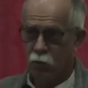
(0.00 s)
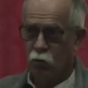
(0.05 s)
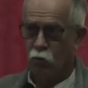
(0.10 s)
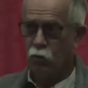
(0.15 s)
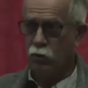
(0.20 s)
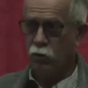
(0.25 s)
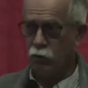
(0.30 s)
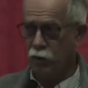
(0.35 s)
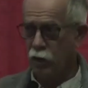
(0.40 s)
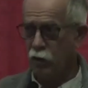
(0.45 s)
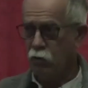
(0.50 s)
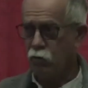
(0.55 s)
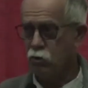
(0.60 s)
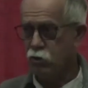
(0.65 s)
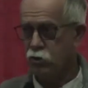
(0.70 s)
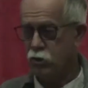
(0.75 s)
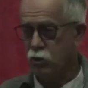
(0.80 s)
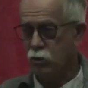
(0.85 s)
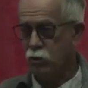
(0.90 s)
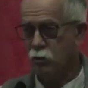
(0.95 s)
Really
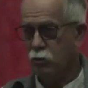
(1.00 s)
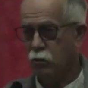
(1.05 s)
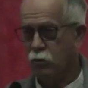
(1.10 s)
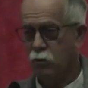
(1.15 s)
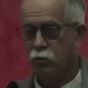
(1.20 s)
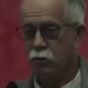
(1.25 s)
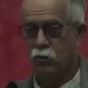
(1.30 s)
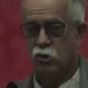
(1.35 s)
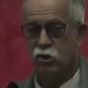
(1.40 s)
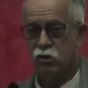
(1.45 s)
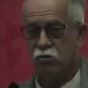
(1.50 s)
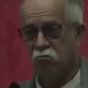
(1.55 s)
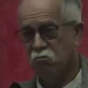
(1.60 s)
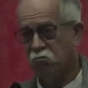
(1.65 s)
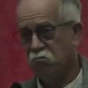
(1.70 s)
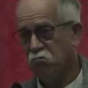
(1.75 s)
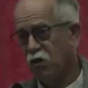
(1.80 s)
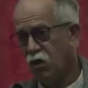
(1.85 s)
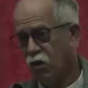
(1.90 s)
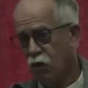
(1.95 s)
interesting. Just
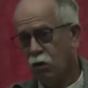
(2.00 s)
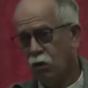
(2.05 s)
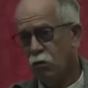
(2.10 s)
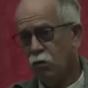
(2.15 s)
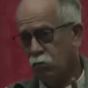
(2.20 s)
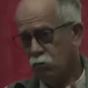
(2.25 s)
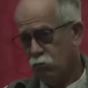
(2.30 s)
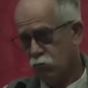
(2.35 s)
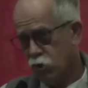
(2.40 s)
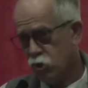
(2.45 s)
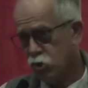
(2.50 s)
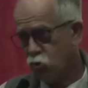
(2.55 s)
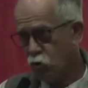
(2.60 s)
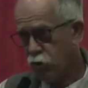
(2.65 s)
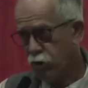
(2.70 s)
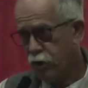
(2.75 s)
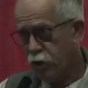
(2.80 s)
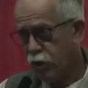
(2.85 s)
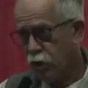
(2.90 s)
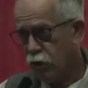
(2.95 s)

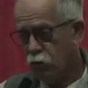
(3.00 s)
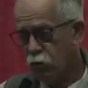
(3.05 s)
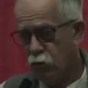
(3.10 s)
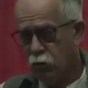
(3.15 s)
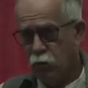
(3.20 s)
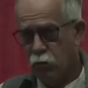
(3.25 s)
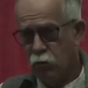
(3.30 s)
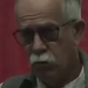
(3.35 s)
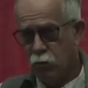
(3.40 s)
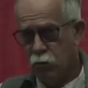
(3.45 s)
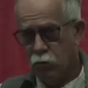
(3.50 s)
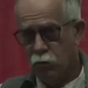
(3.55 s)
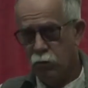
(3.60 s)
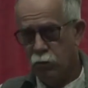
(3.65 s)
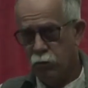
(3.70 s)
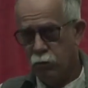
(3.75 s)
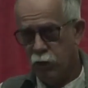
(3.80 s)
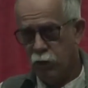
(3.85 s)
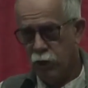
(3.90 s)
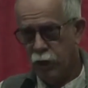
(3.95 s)
story here.
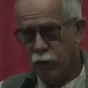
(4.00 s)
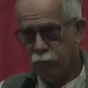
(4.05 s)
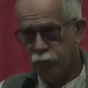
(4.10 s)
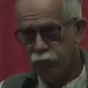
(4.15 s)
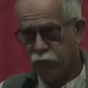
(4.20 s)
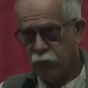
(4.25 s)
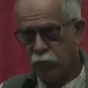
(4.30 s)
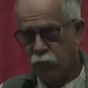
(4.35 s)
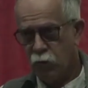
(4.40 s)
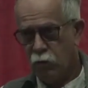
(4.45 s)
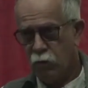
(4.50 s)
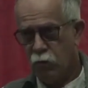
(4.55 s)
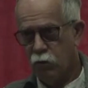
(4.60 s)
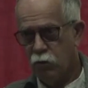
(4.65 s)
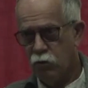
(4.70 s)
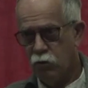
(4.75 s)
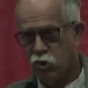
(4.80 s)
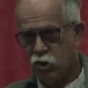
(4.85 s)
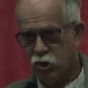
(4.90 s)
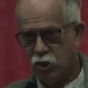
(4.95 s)

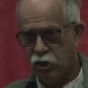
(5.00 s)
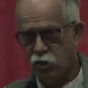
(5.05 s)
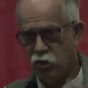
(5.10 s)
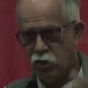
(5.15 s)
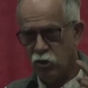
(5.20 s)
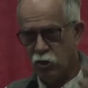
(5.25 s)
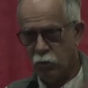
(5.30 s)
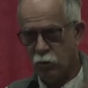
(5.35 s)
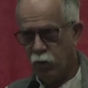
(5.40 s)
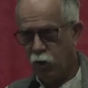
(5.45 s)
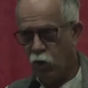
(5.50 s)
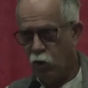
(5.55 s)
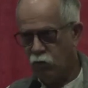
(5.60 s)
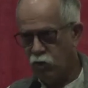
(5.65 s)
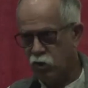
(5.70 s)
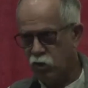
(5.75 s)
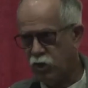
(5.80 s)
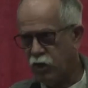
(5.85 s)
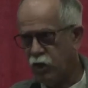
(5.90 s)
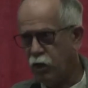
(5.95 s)
Citizen
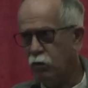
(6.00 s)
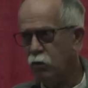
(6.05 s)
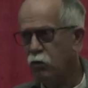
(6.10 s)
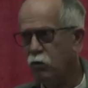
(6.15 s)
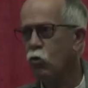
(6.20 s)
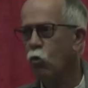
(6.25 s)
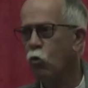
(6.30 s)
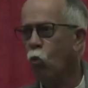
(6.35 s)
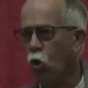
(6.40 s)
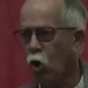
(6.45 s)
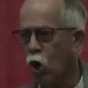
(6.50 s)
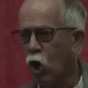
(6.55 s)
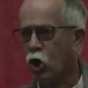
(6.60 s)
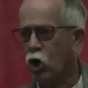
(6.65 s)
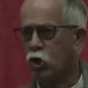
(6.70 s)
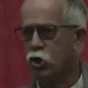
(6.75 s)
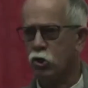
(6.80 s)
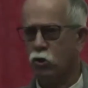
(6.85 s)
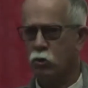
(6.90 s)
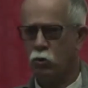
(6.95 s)
diplomacy
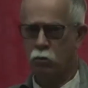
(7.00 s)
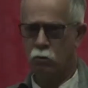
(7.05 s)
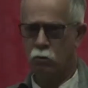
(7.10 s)
works.